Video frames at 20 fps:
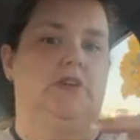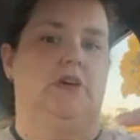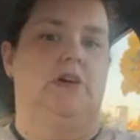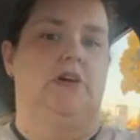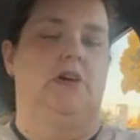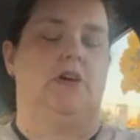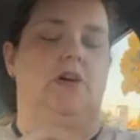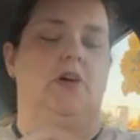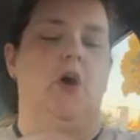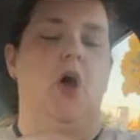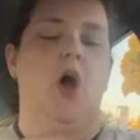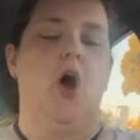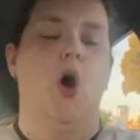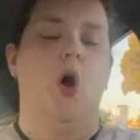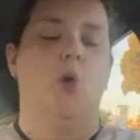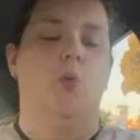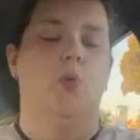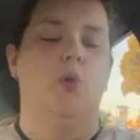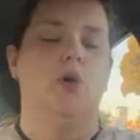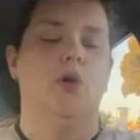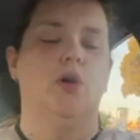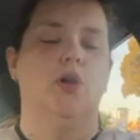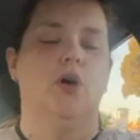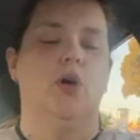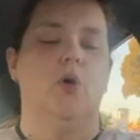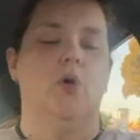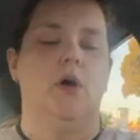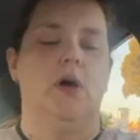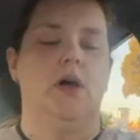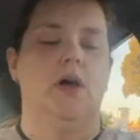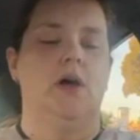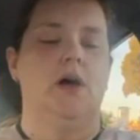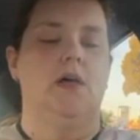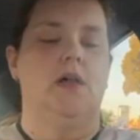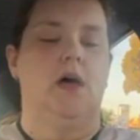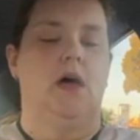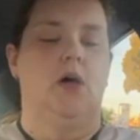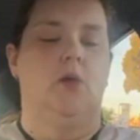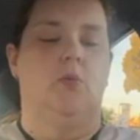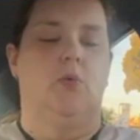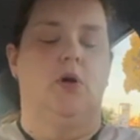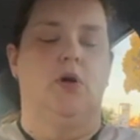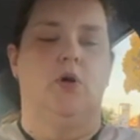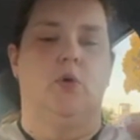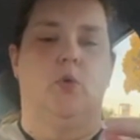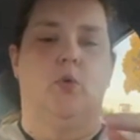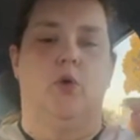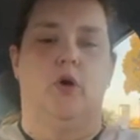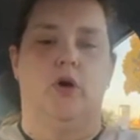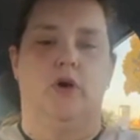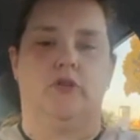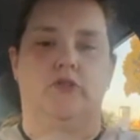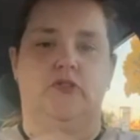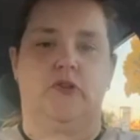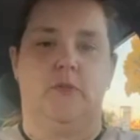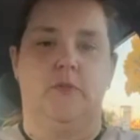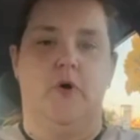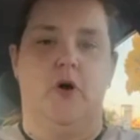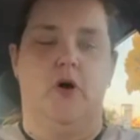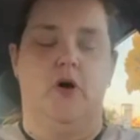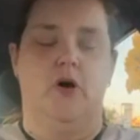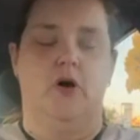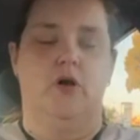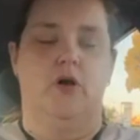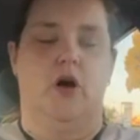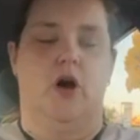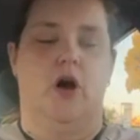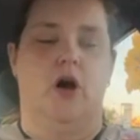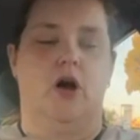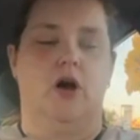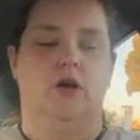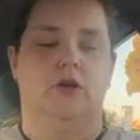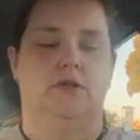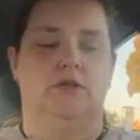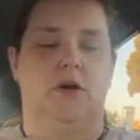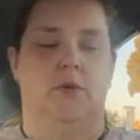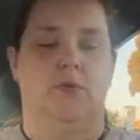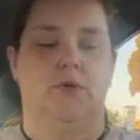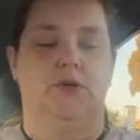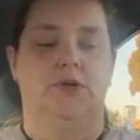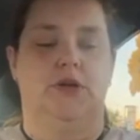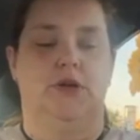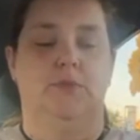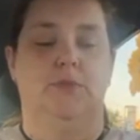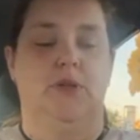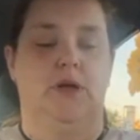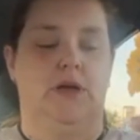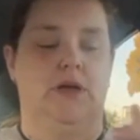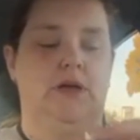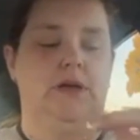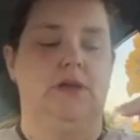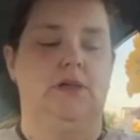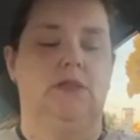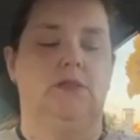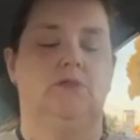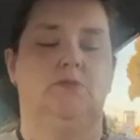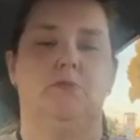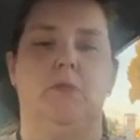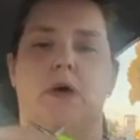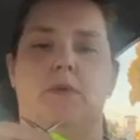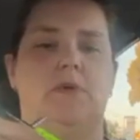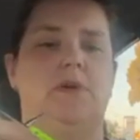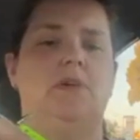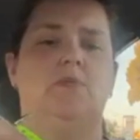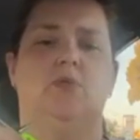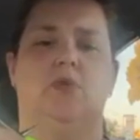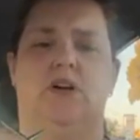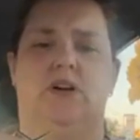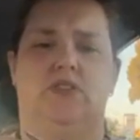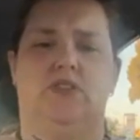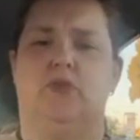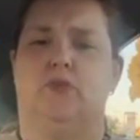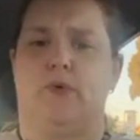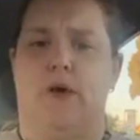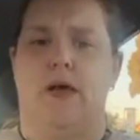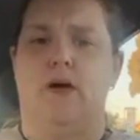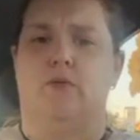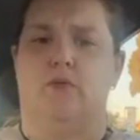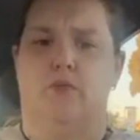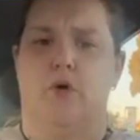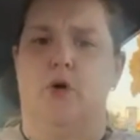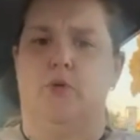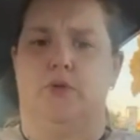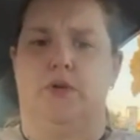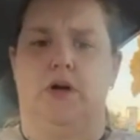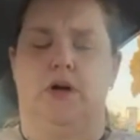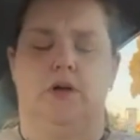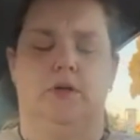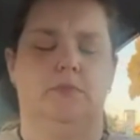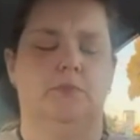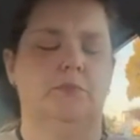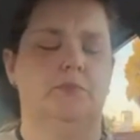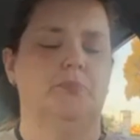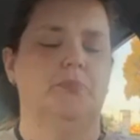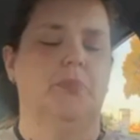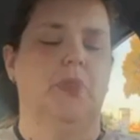here. We're going to go ahead and we're going to work some on our double knit blanket. Maybe we'll get the row done.